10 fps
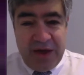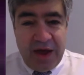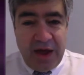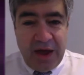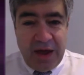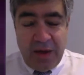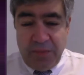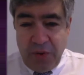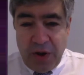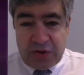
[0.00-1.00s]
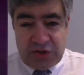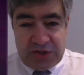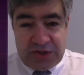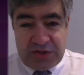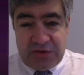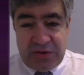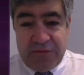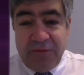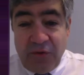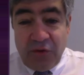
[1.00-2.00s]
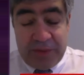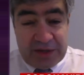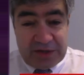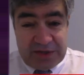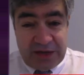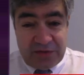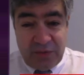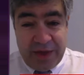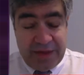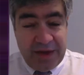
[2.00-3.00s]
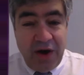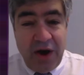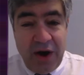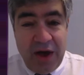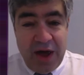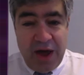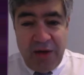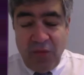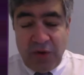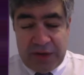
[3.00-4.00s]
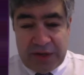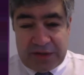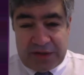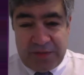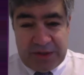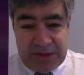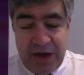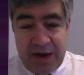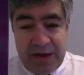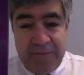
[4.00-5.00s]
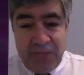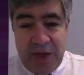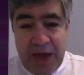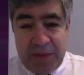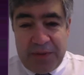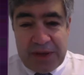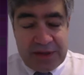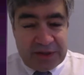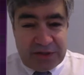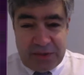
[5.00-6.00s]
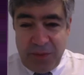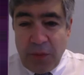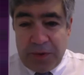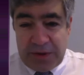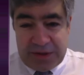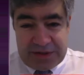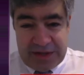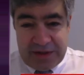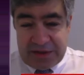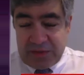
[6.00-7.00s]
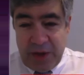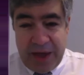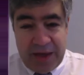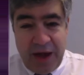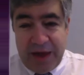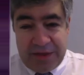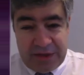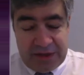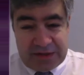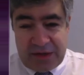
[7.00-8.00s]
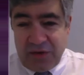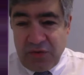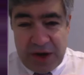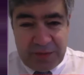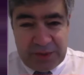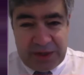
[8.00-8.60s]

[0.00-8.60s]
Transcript: approach to inform each state of where they are and what needs to be done. And appealing to the populace in this way, I think, is incredibly